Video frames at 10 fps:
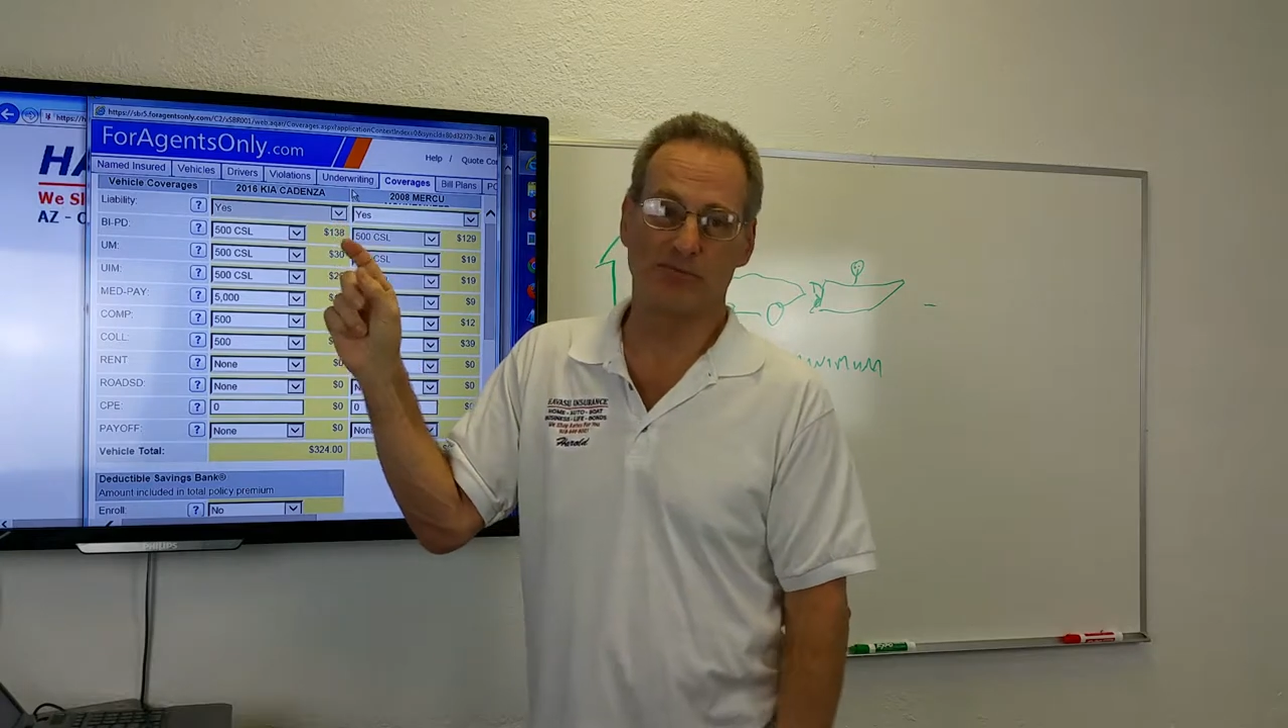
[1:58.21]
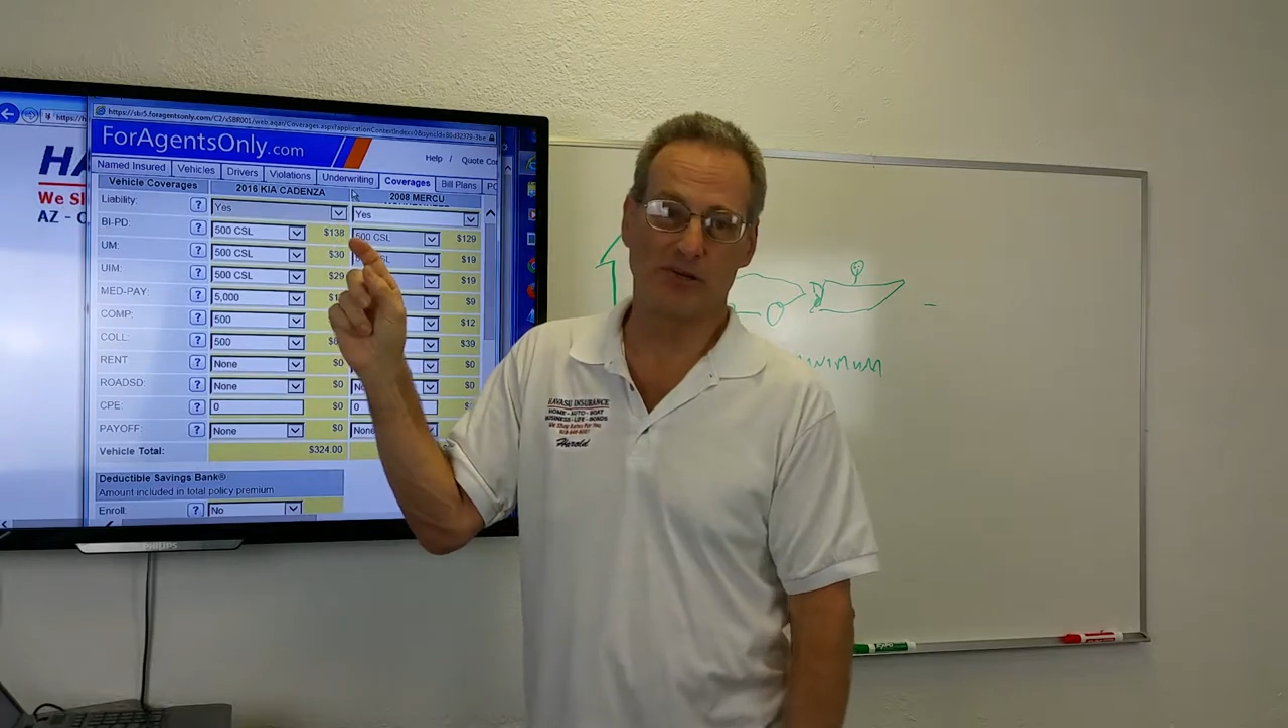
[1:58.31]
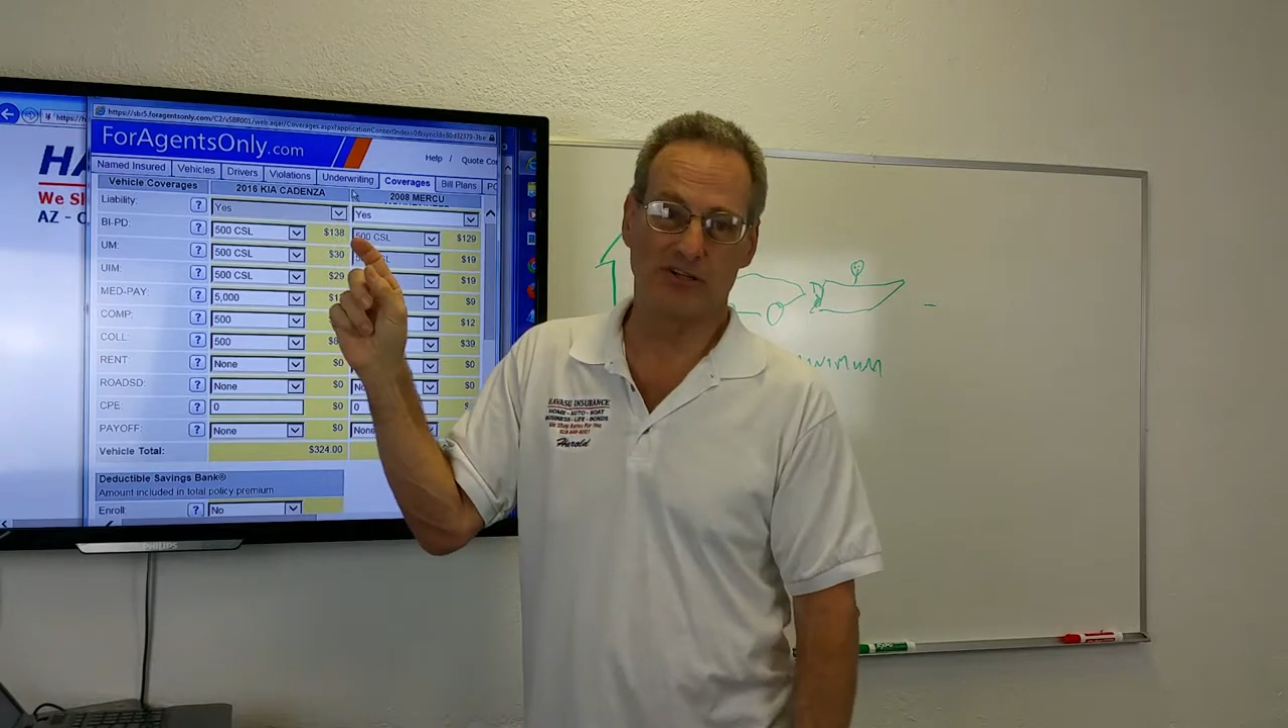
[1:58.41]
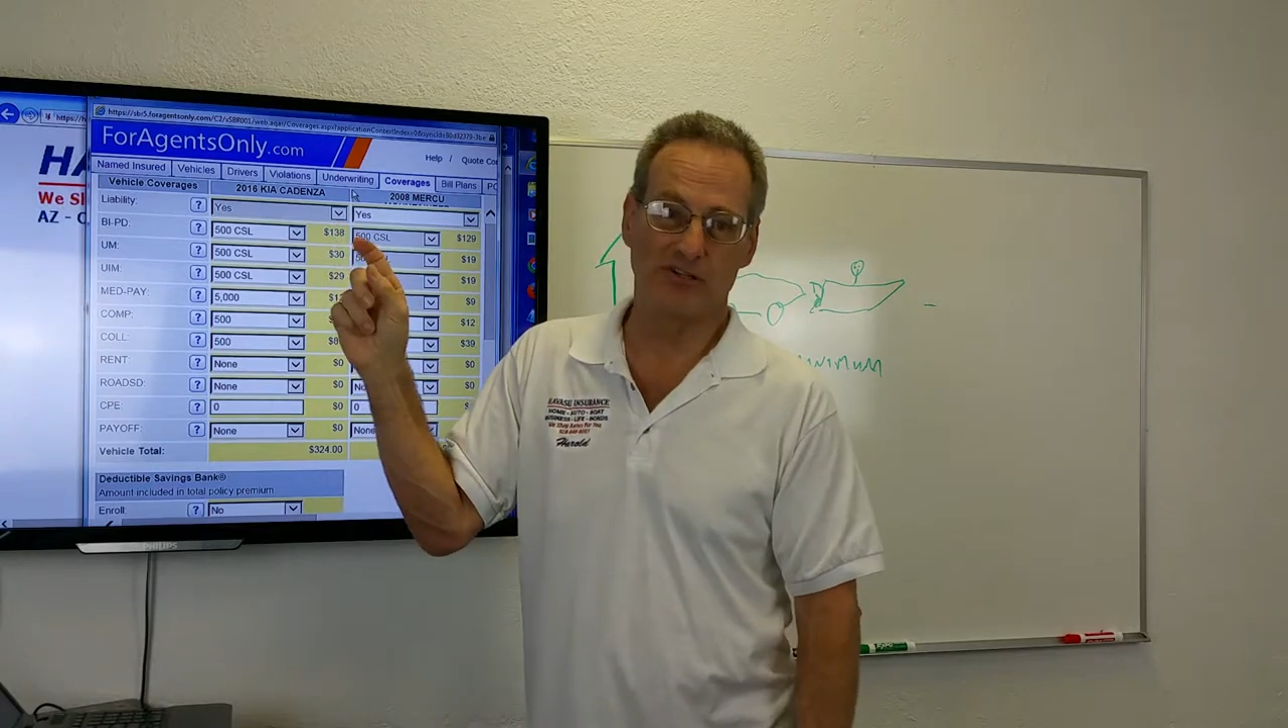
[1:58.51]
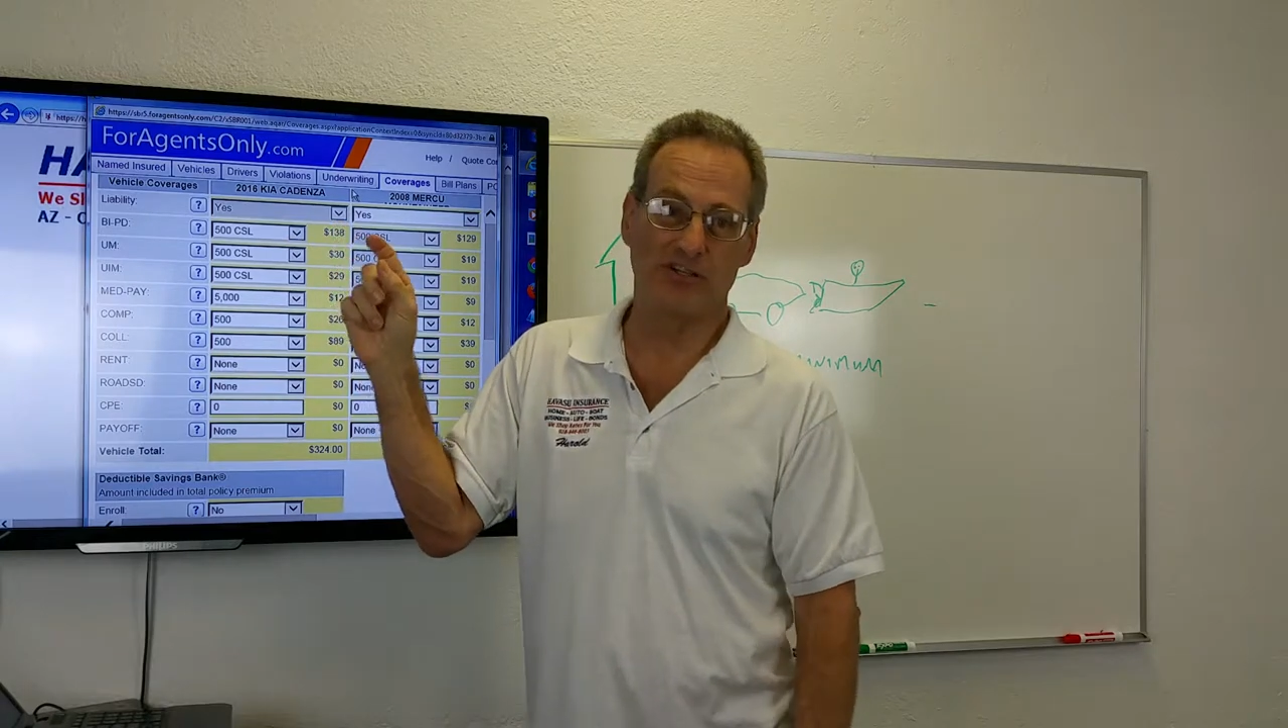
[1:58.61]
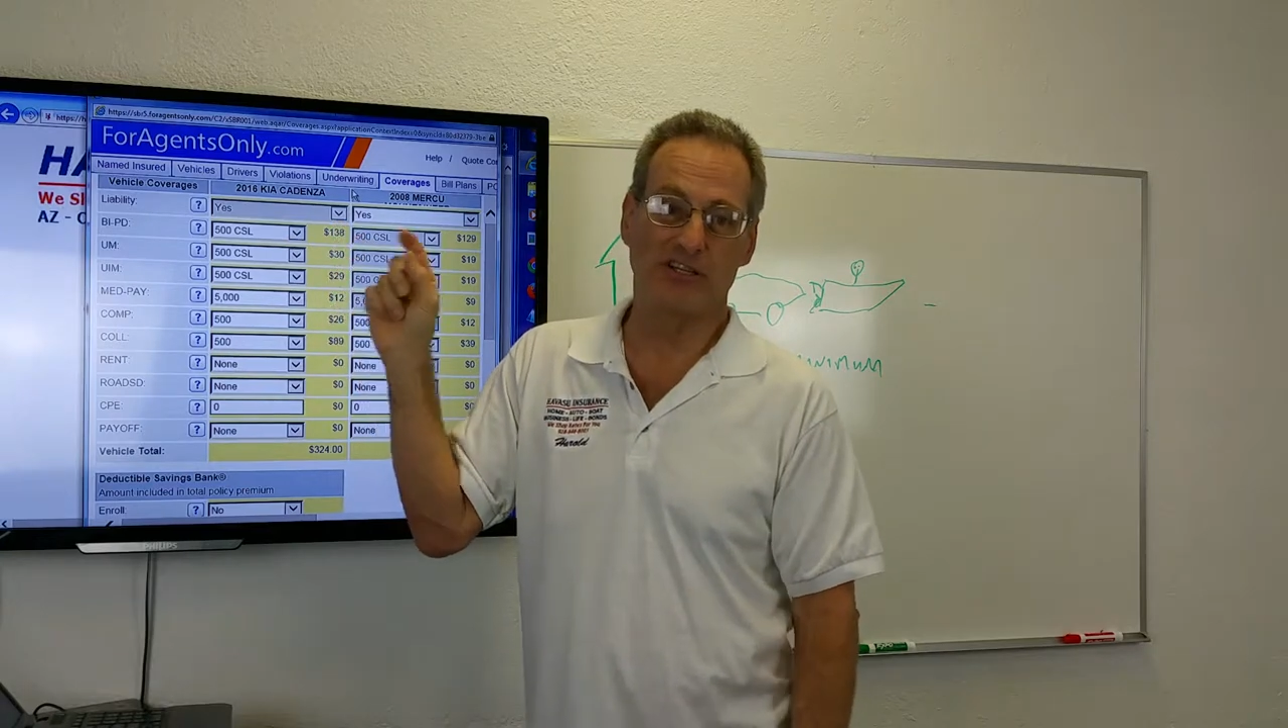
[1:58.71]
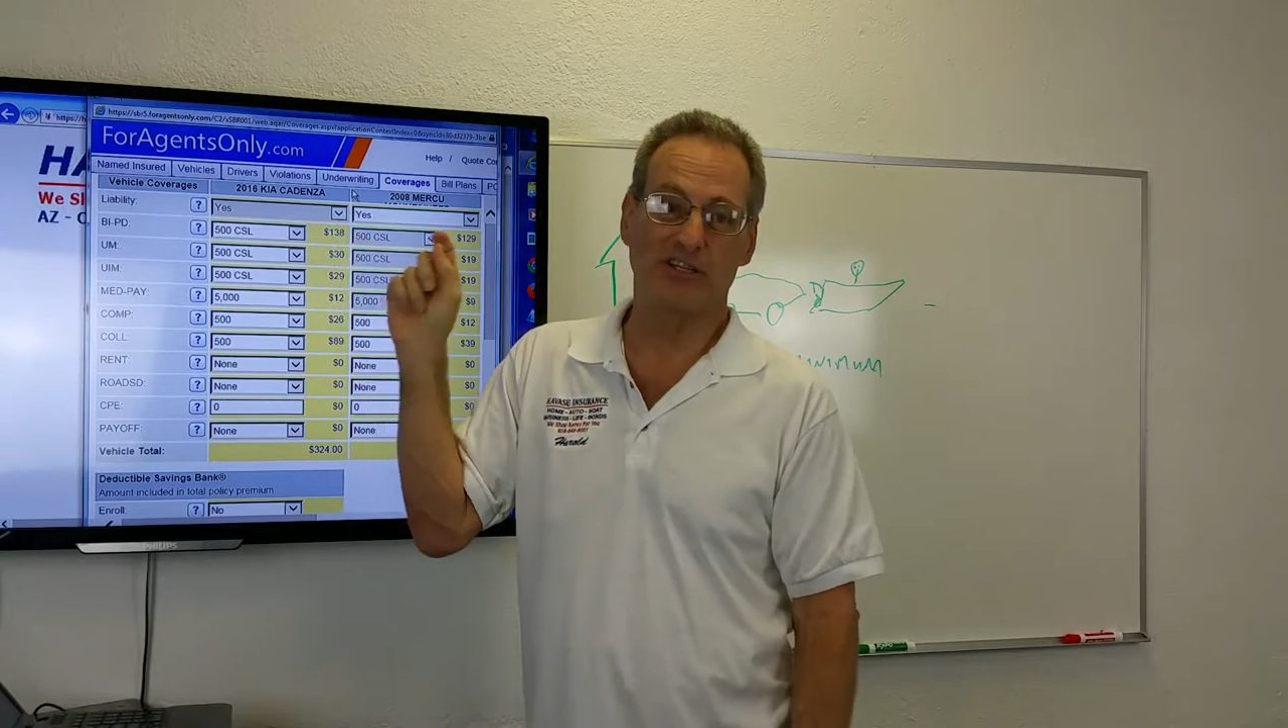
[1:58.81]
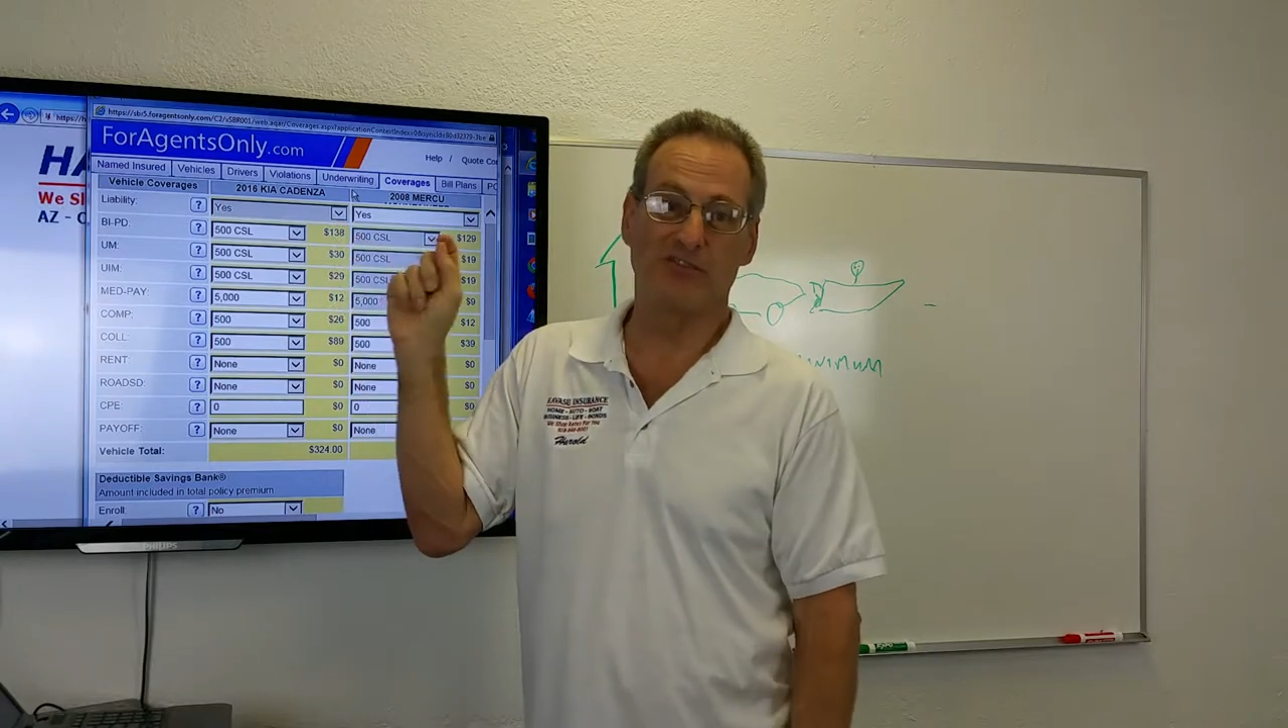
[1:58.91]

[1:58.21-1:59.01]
policy gets